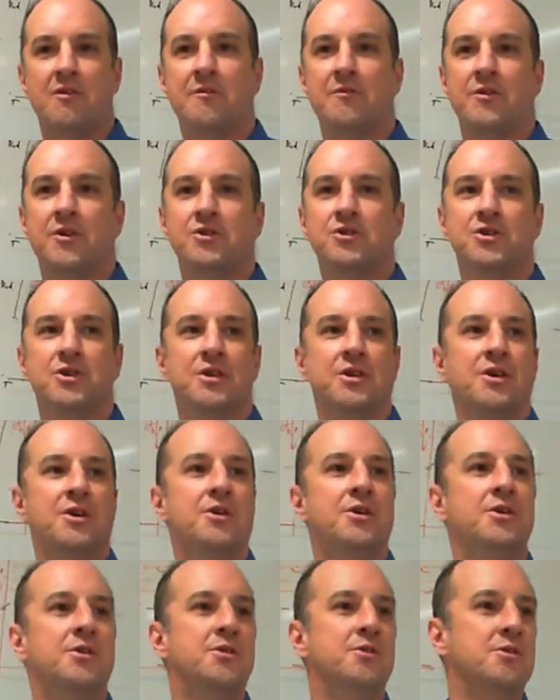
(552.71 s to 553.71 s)
version of the
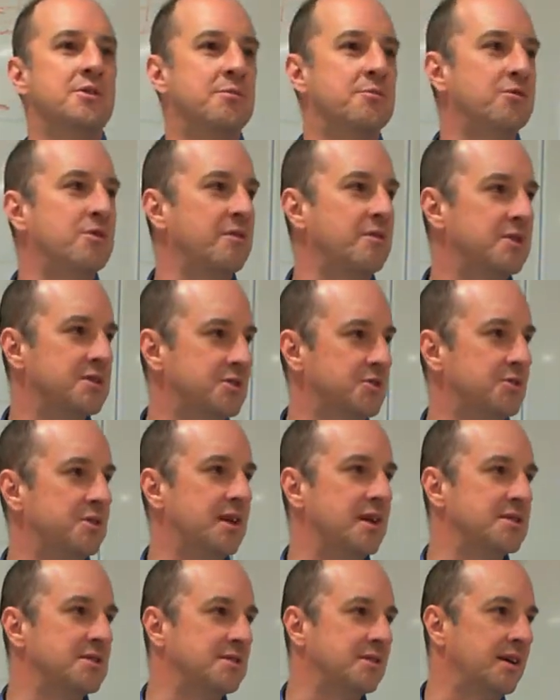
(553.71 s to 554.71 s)
code or the previous
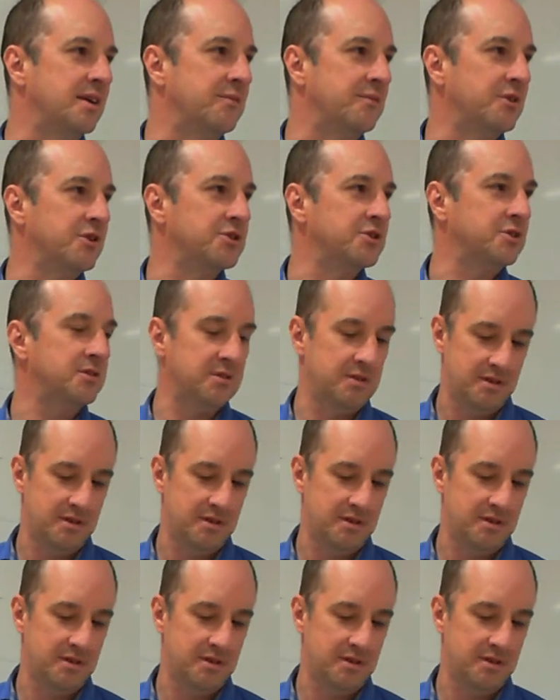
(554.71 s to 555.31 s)
2009 version.